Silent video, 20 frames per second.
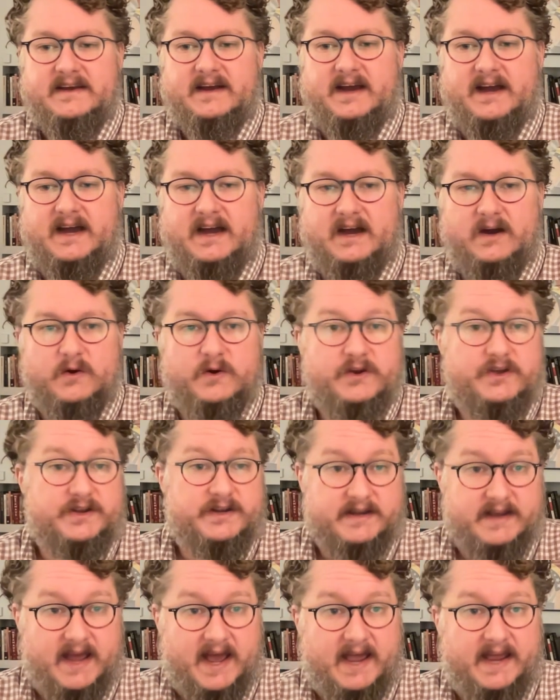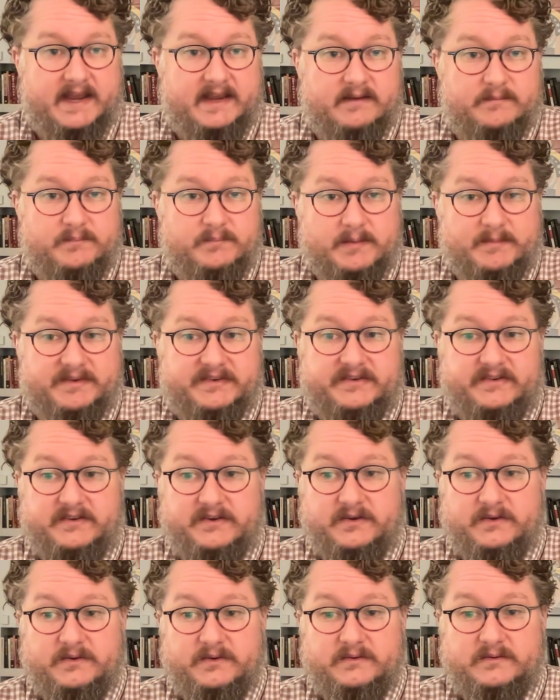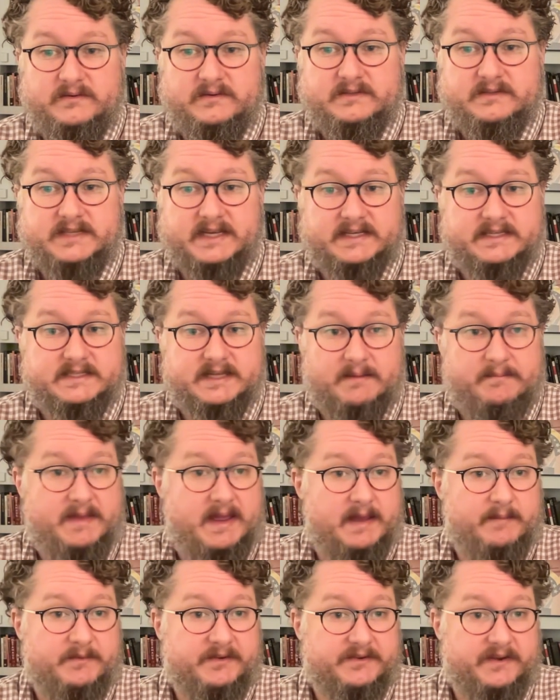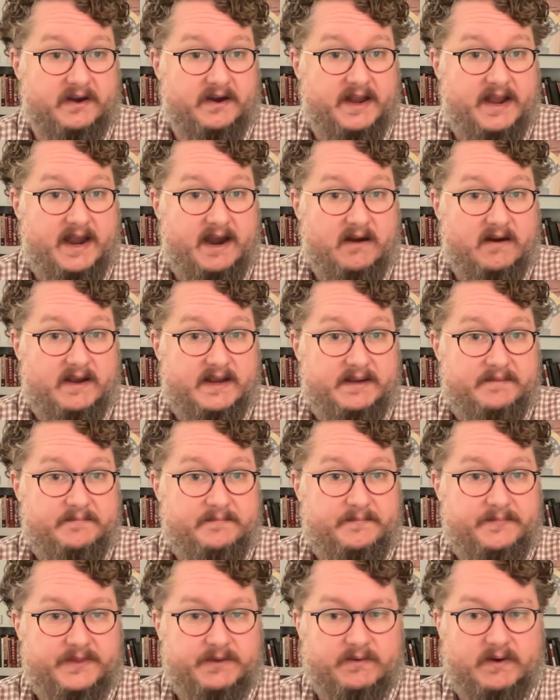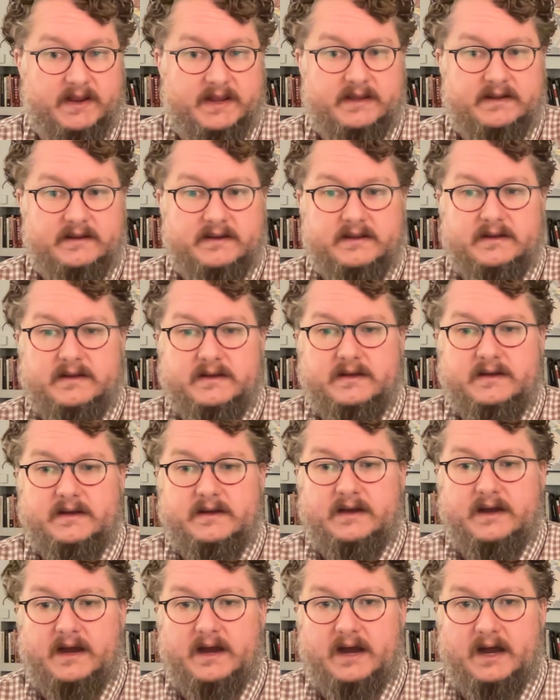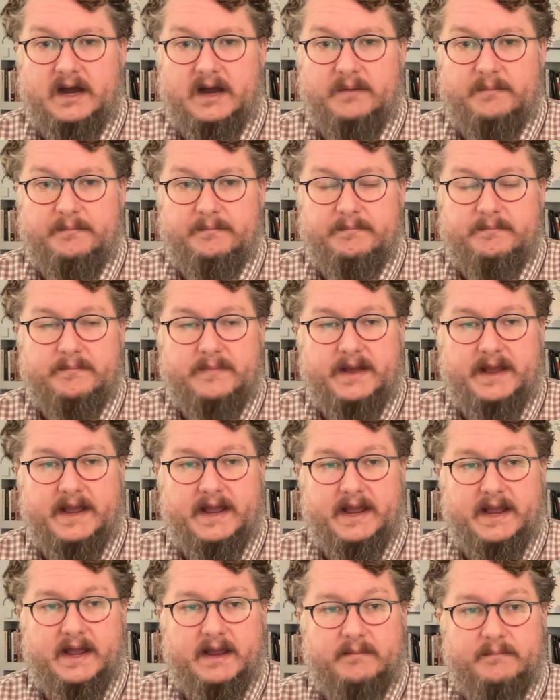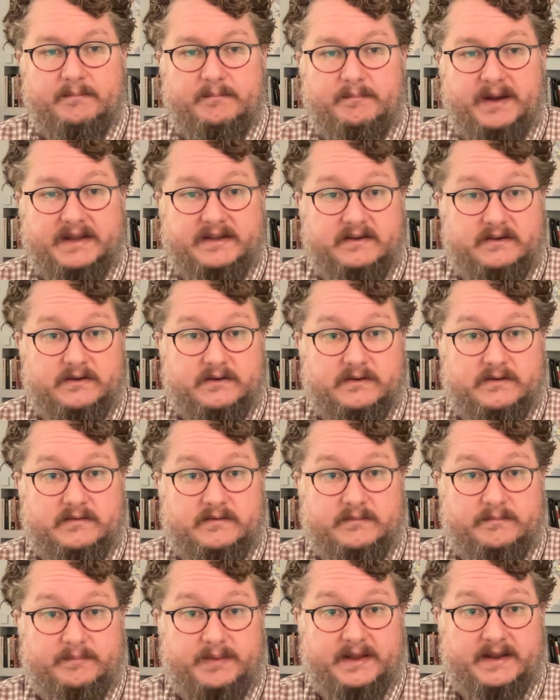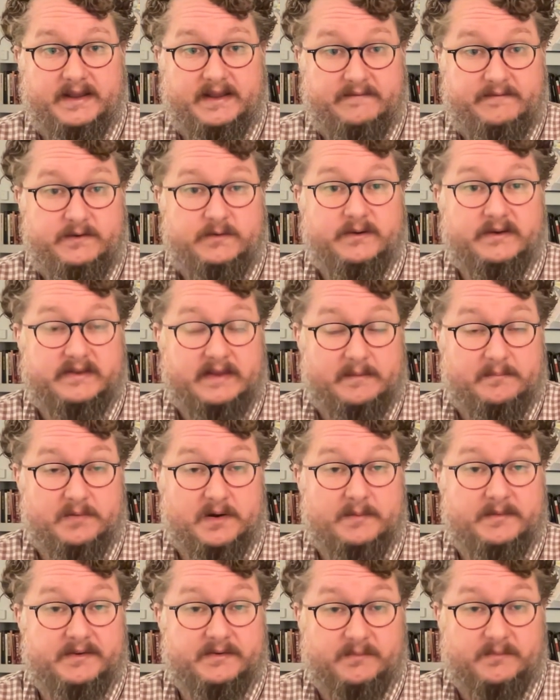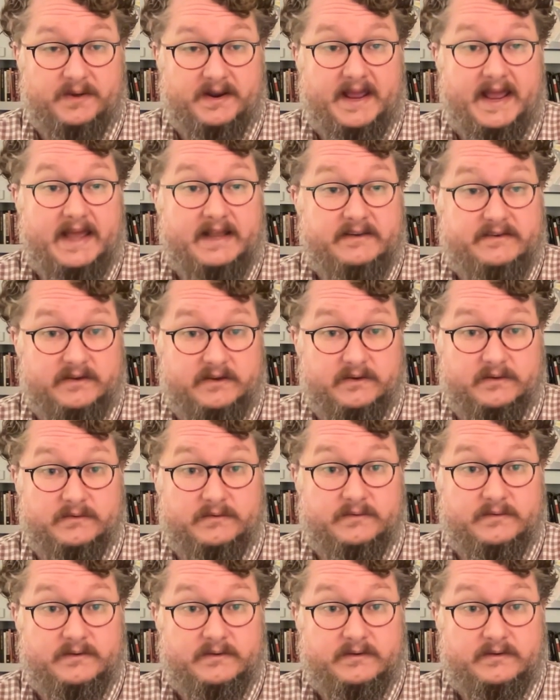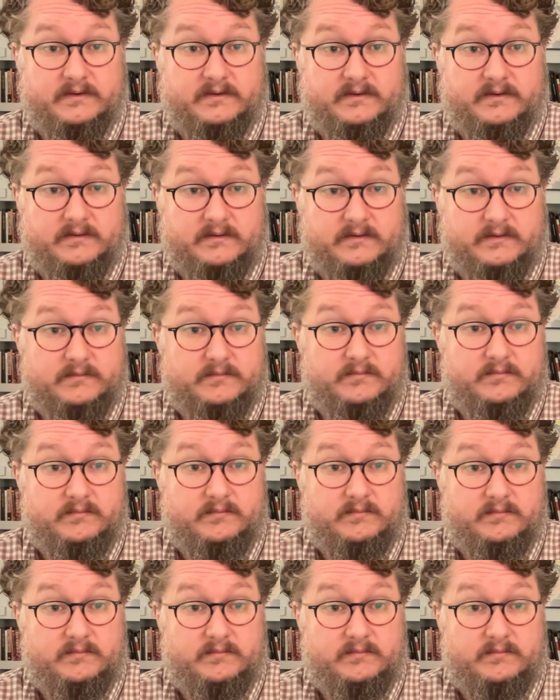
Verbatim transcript: Uh, or you could deny premise two, say some mammals aren't hairy, right? Um, uh, but you, but if you accept premise one and two, you, you